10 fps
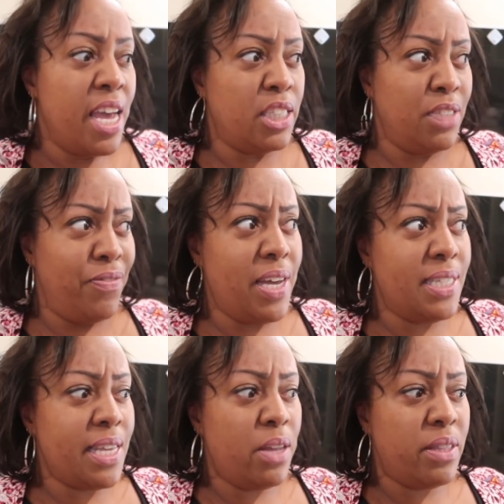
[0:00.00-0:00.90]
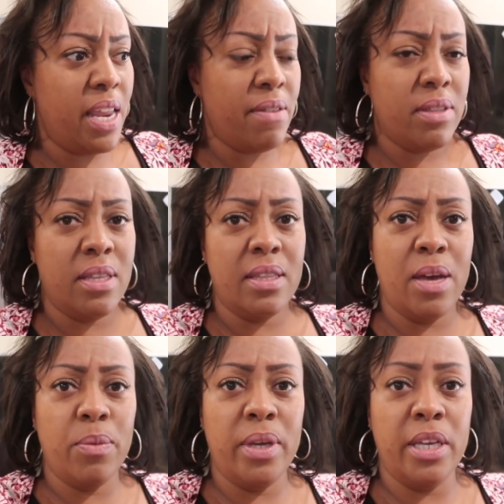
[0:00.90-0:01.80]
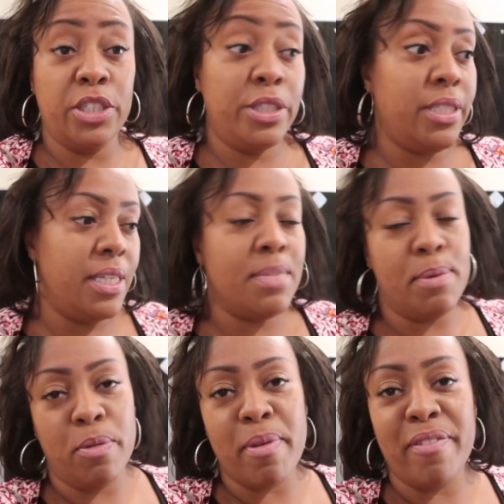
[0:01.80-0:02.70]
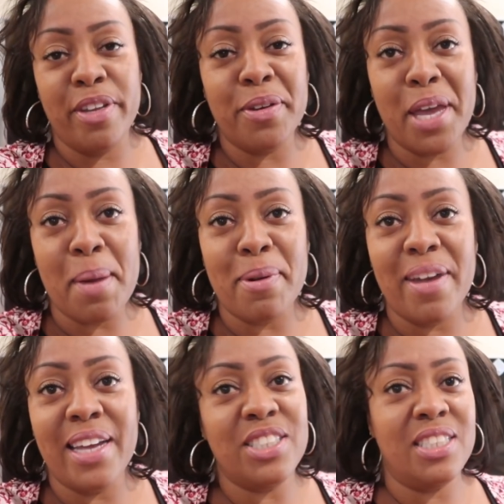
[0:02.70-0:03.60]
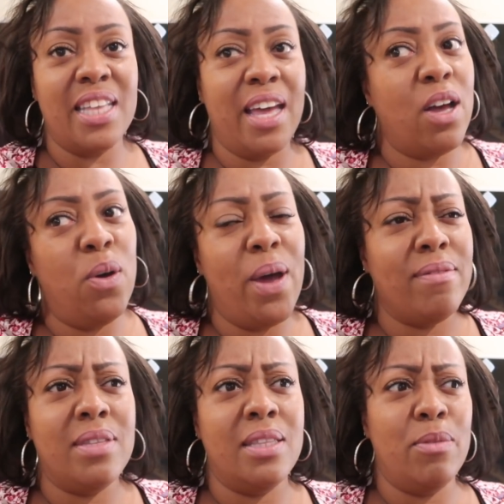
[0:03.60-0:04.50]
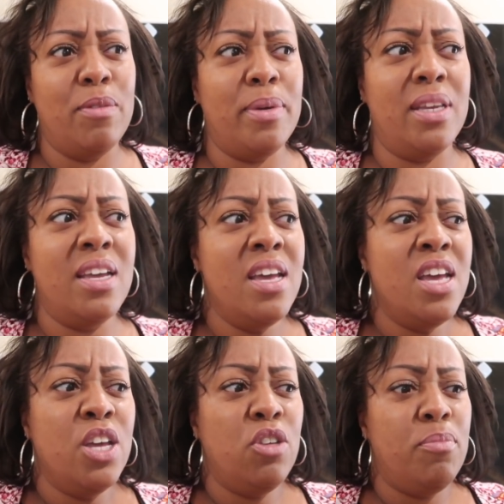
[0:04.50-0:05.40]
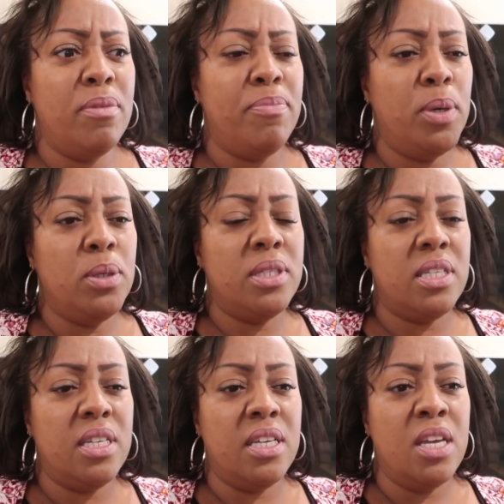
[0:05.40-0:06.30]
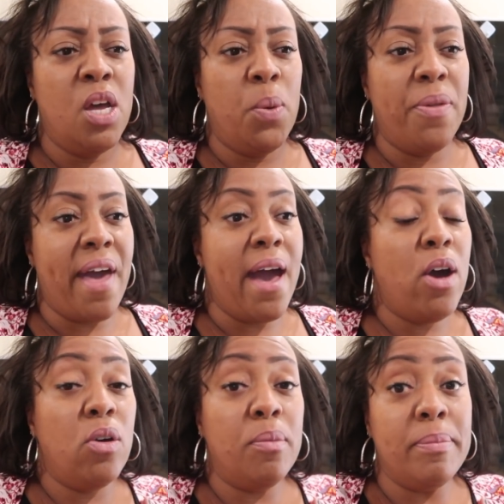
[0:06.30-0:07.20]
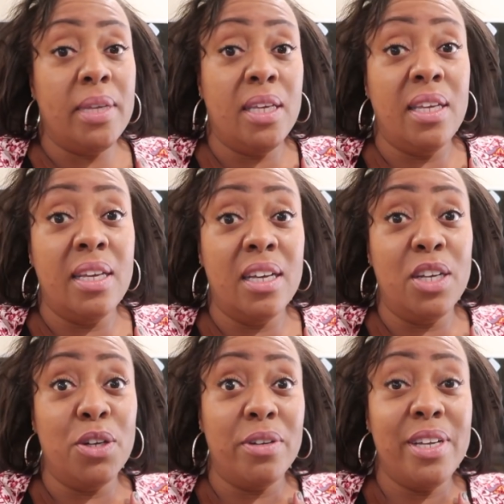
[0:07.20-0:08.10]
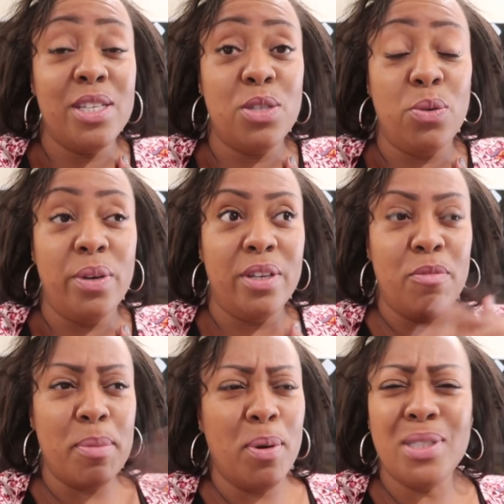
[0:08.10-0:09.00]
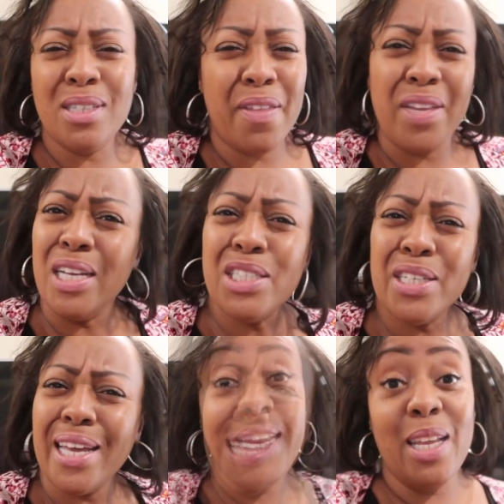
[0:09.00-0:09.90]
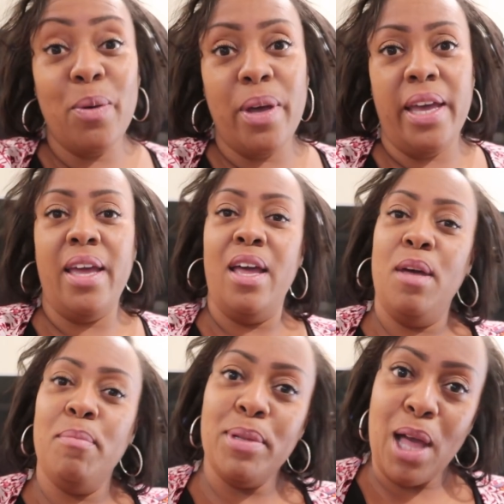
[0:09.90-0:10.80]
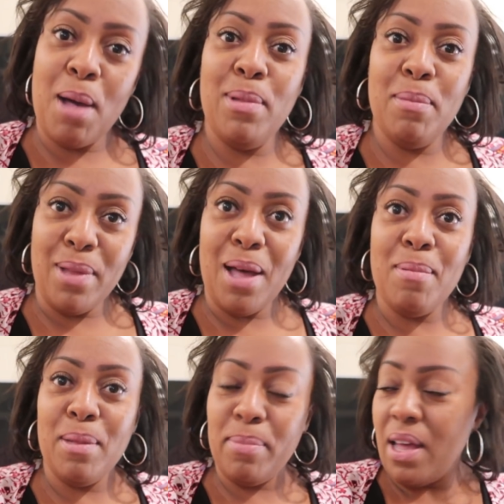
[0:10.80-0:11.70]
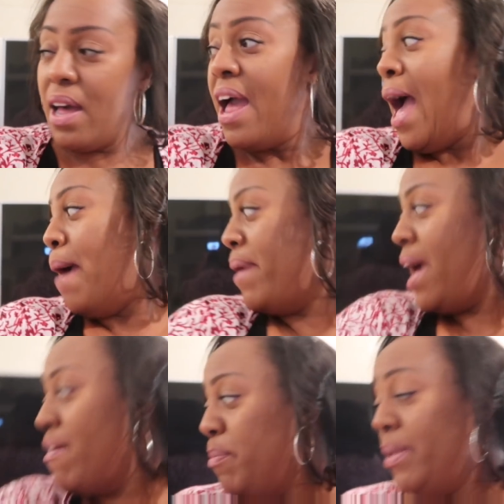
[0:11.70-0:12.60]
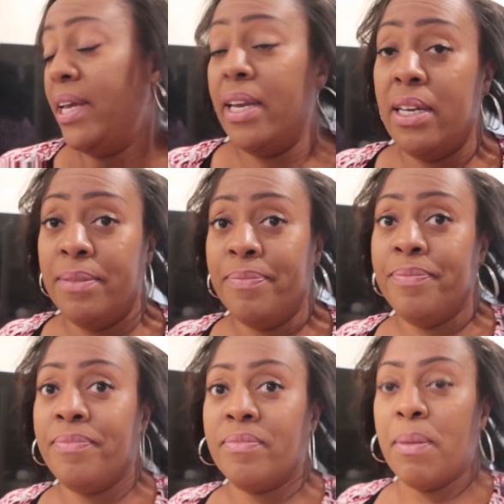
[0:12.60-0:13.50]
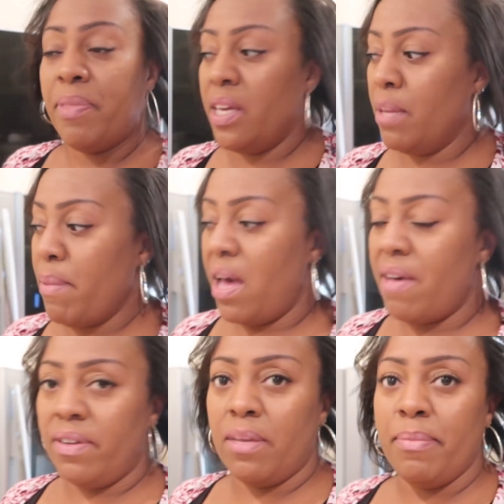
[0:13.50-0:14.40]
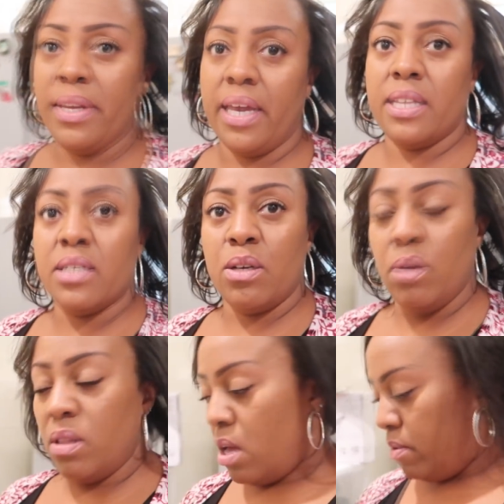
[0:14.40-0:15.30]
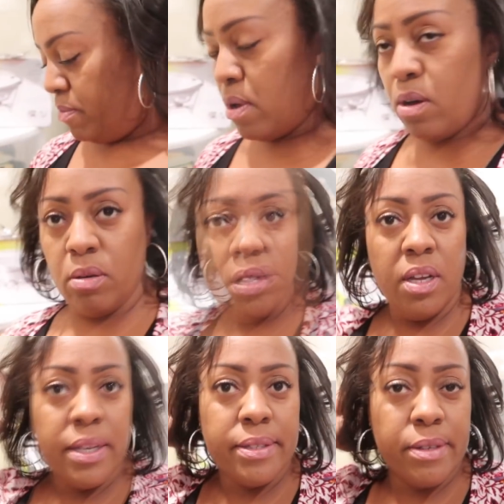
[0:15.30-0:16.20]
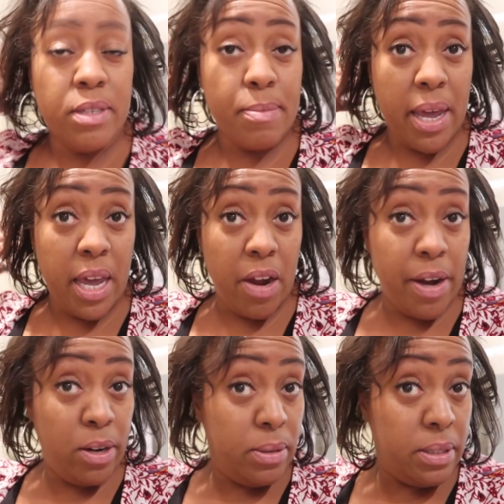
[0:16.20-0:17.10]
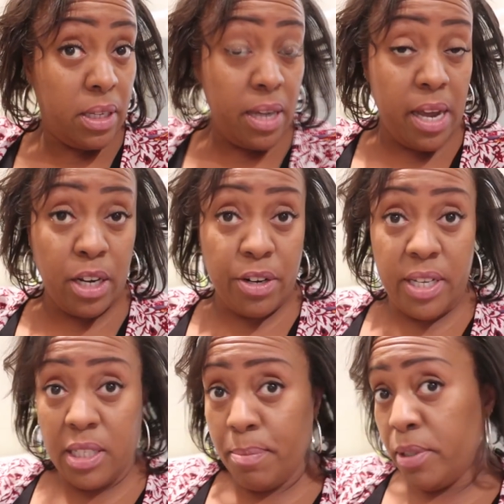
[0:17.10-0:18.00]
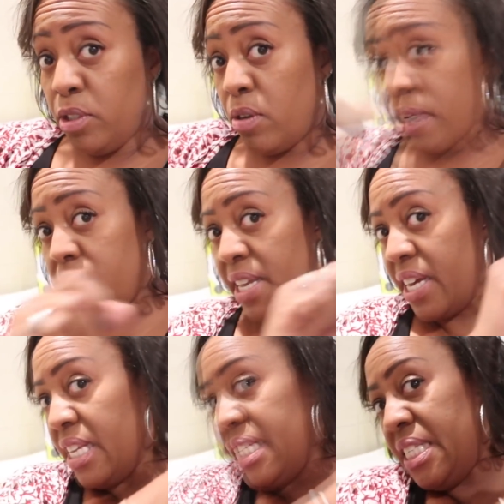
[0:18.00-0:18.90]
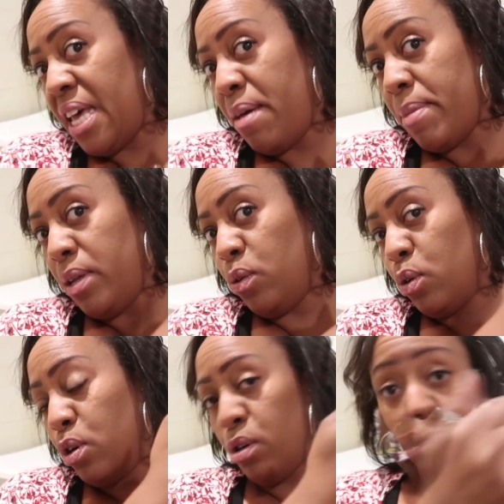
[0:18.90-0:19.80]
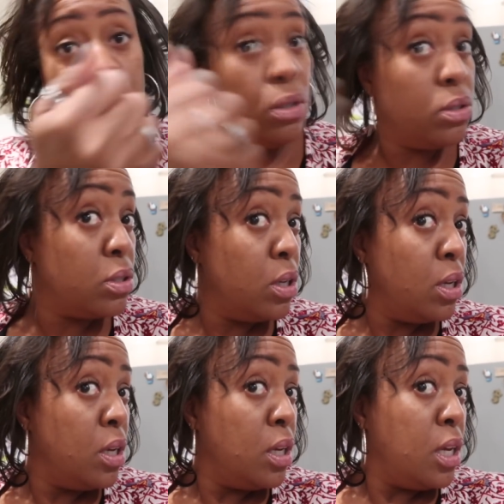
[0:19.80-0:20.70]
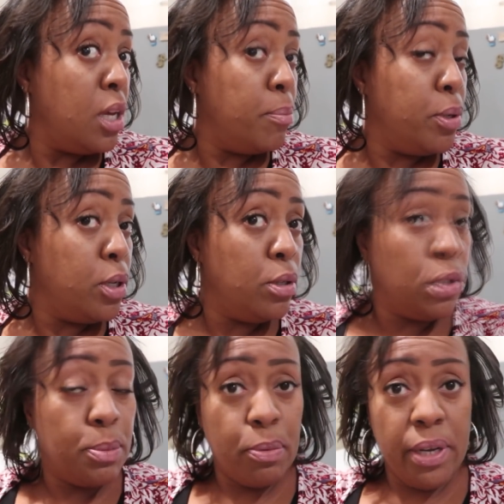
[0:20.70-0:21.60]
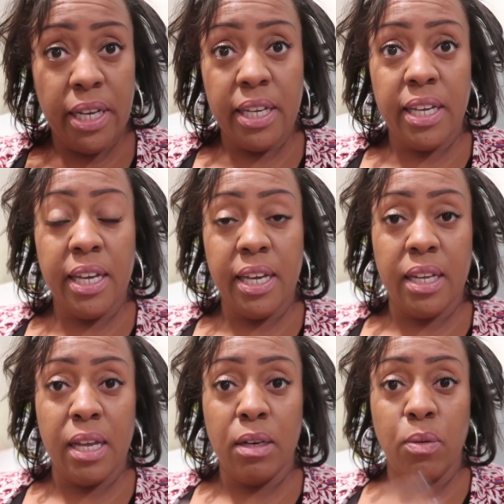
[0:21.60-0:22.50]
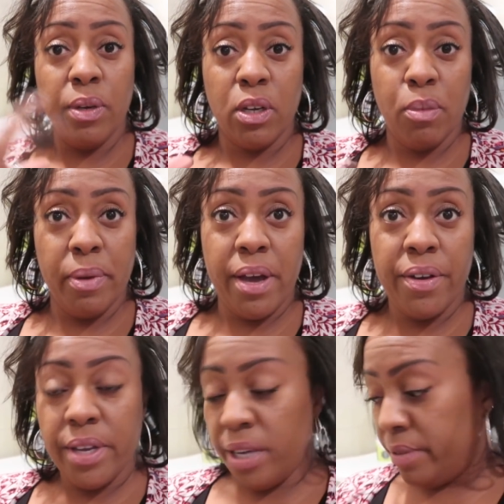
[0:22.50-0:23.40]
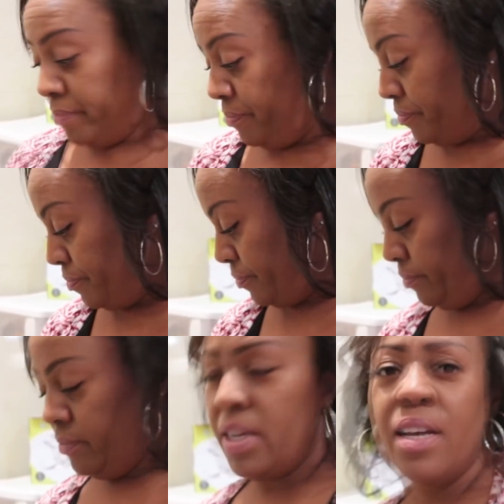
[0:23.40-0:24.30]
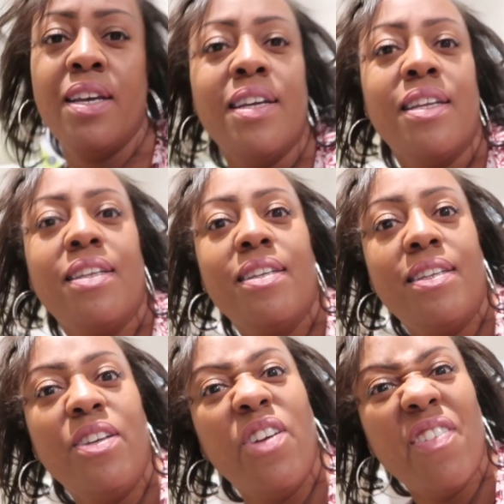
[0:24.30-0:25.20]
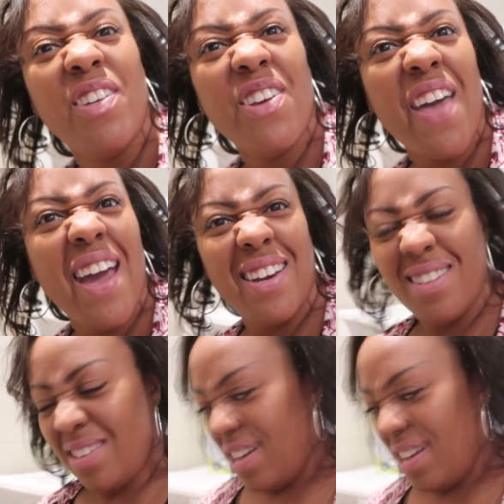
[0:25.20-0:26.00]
and she finds out that everything that she sees me with my video camera, right? And she's like, oh, everything that you've been posting without me agreeing to it, you've been posting on the internet. Anyway, blah, blah, blah, blah, blah. I might have a banana. I'm thinking about having a banana to go along with, oh, excuse my hair. I know it's looking kind of crazy, but you know, I just like kind of set my little curls and put a little spray in it, and I don't want to comb it out yet. Do you ever do that?